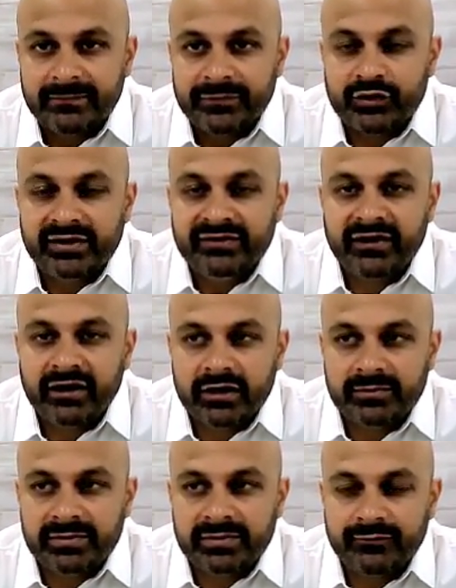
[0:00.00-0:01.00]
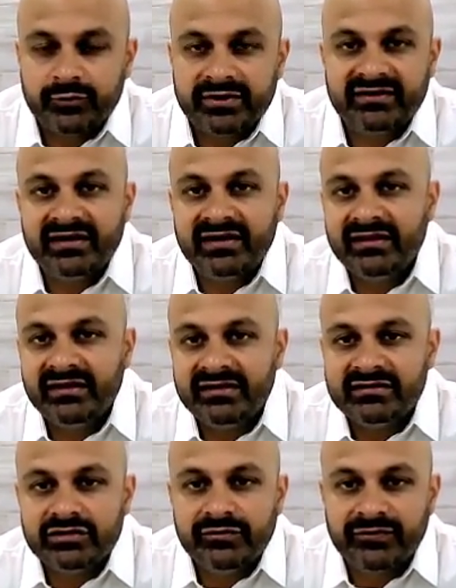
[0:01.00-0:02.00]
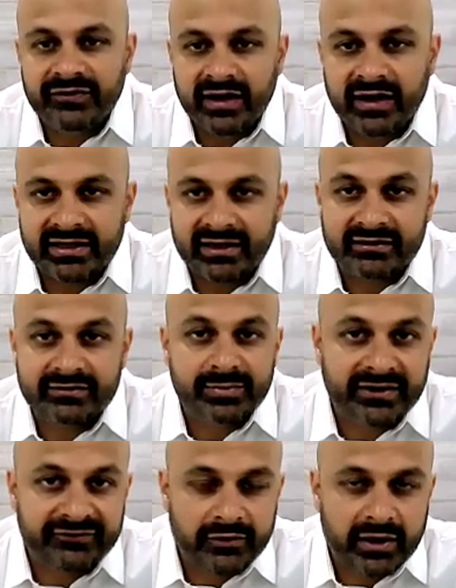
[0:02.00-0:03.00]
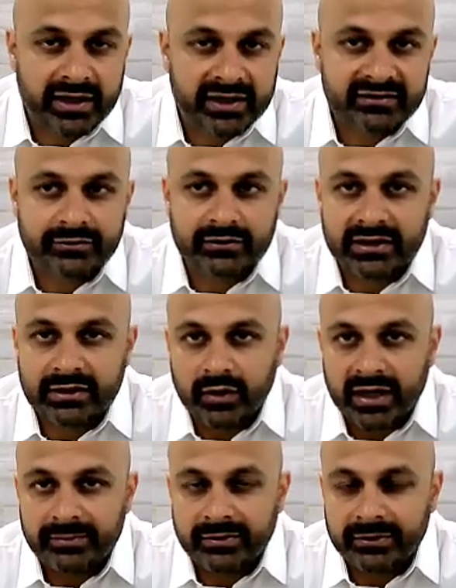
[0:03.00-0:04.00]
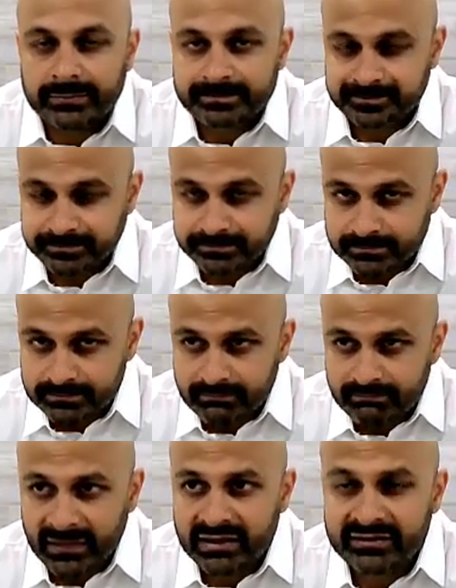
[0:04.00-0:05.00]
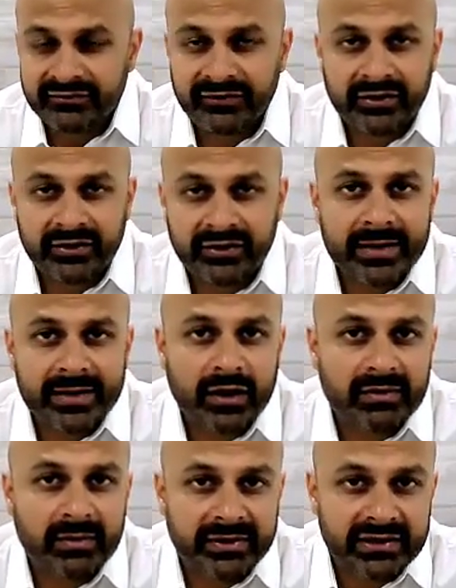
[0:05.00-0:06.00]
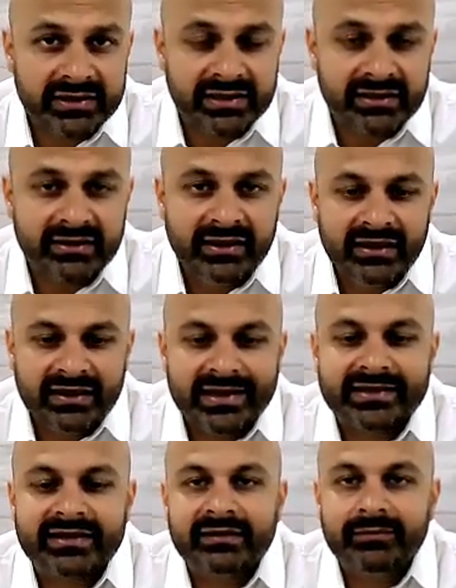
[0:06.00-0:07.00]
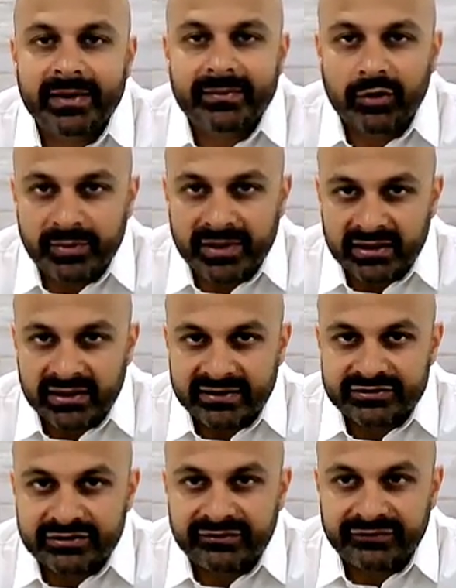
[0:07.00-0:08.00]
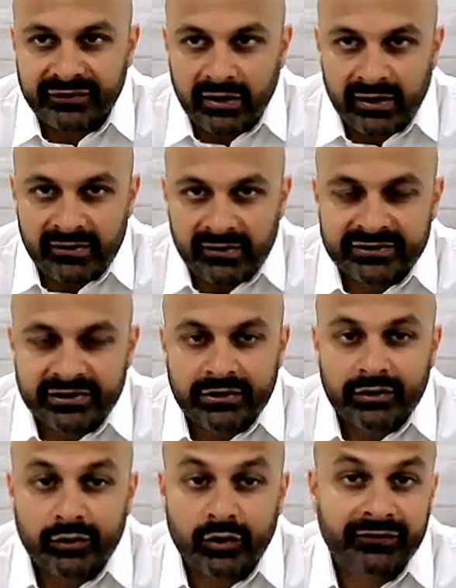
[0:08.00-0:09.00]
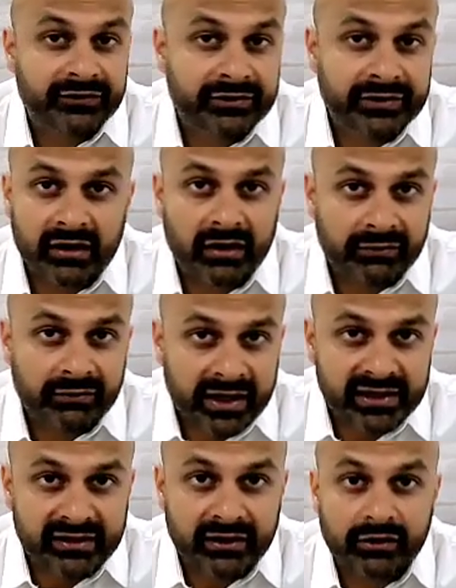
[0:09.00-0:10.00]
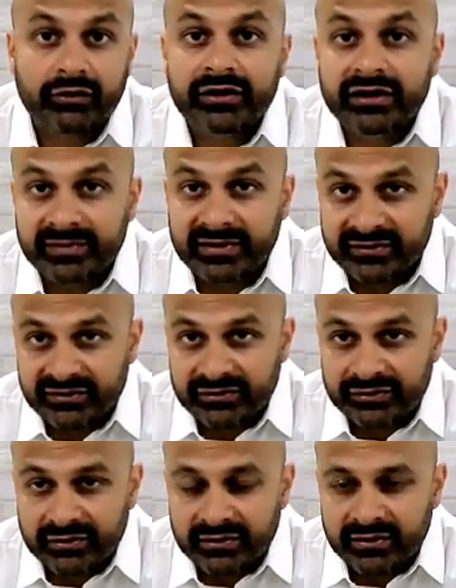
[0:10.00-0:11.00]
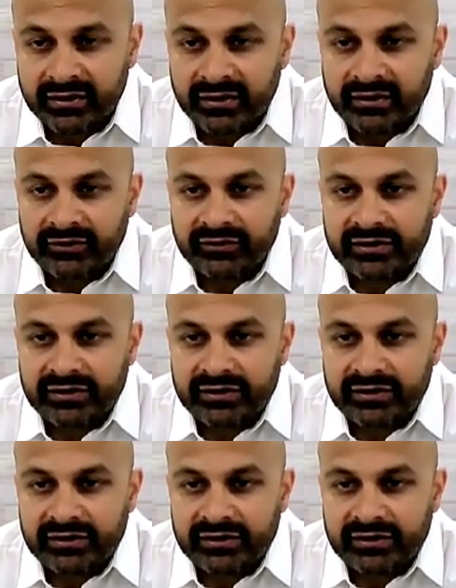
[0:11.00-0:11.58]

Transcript: So, invariably, if we see these two findings, blepharitis or lid wiper, there's a very high probability that the meibomian glands are involved, or if they're not already, they're going to be soon. So,